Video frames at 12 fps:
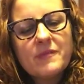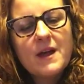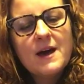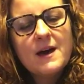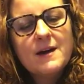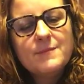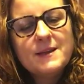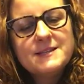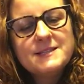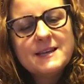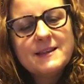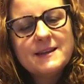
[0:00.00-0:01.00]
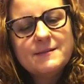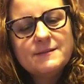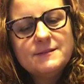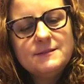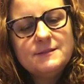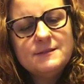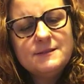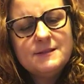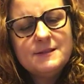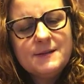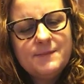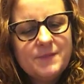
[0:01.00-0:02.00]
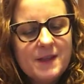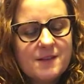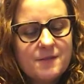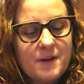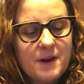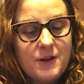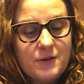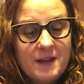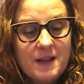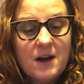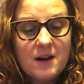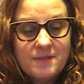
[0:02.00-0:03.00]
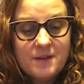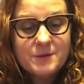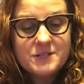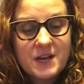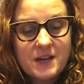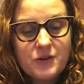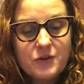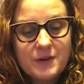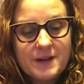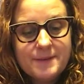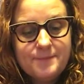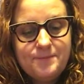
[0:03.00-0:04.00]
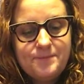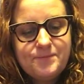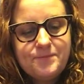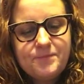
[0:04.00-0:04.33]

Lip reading: They say that it's a very unique coffee, which I agree.